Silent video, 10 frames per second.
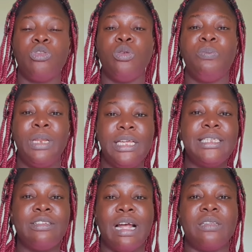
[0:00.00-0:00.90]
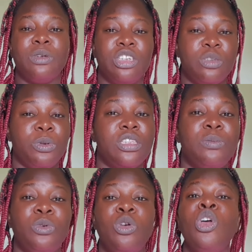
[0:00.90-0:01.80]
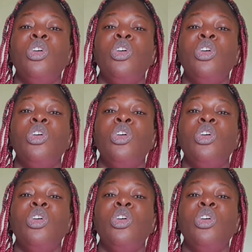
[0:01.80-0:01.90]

So please try as much as possible